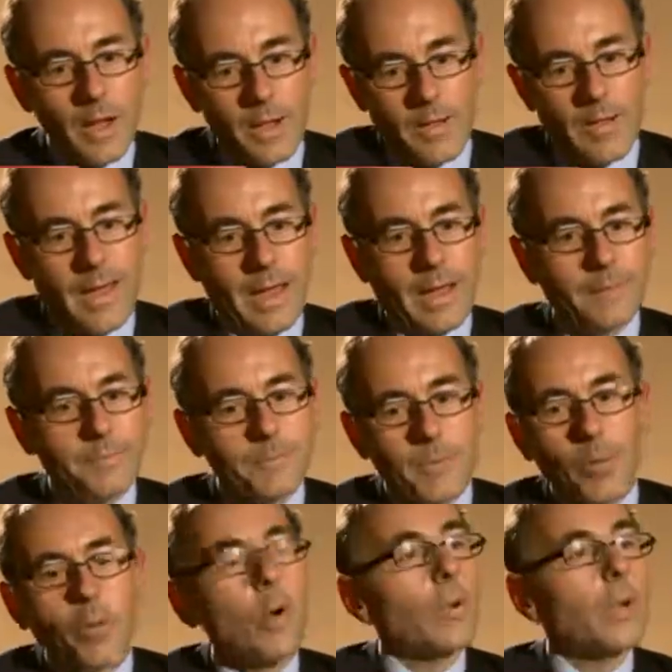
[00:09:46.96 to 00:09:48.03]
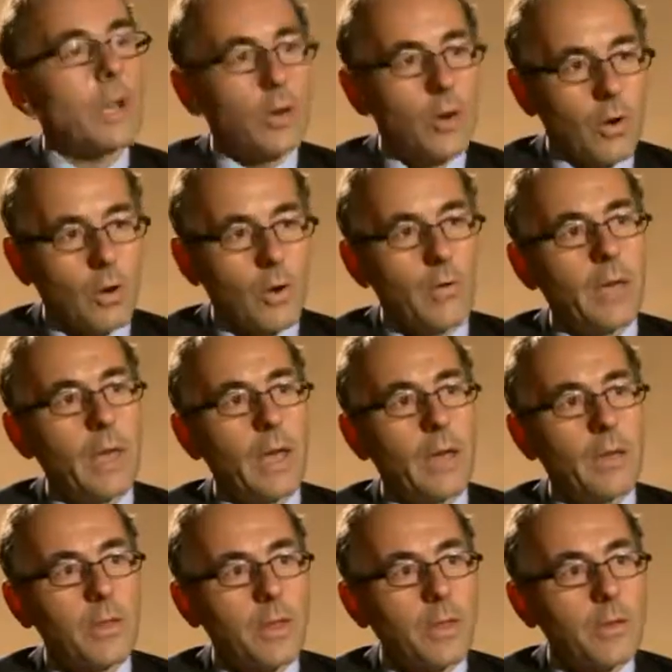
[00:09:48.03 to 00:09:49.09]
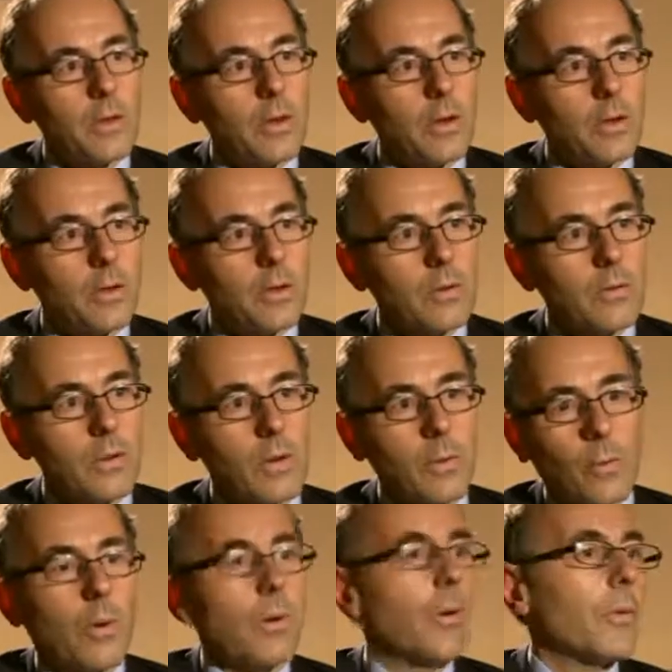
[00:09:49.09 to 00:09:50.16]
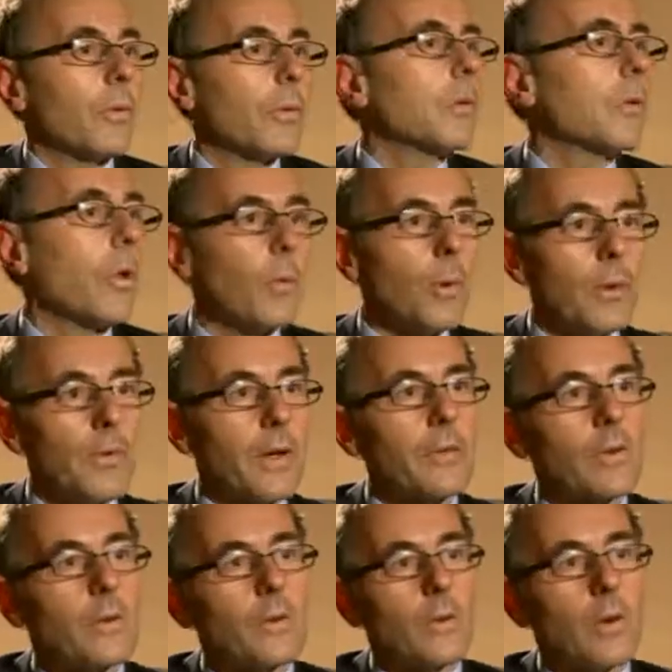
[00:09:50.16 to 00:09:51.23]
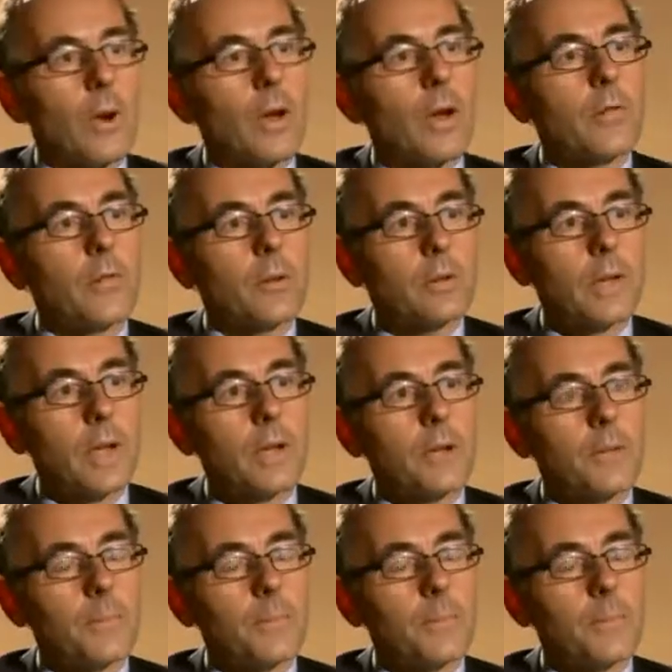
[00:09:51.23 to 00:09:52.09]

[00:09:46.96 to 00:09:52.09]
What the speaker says: that learning curve that the world global investors are on for China.